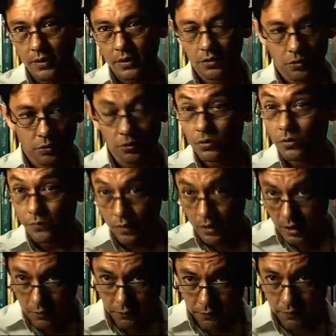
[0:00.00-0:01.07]
It chose to
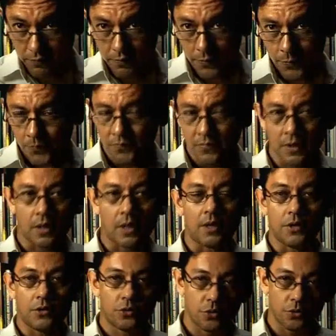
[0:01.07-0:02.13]
forgive, and
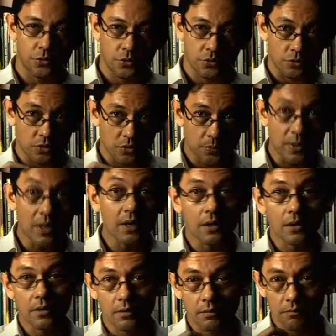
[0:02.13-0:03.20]
it chose to speak
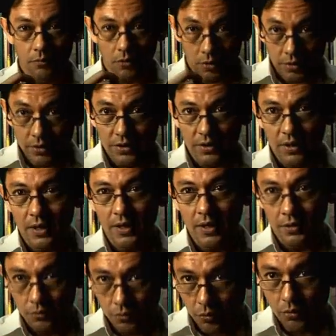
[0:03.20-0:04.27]
honestly
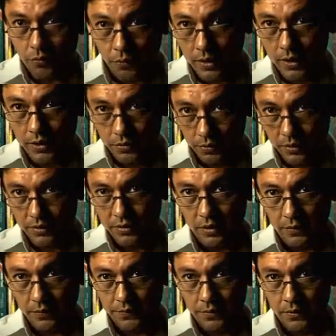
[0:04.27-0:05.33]
and truthfully to
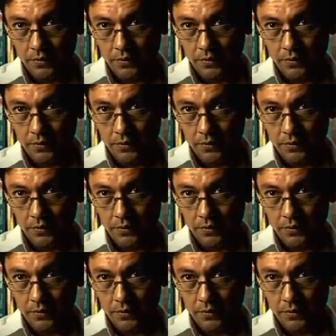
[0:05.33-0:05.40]
itself.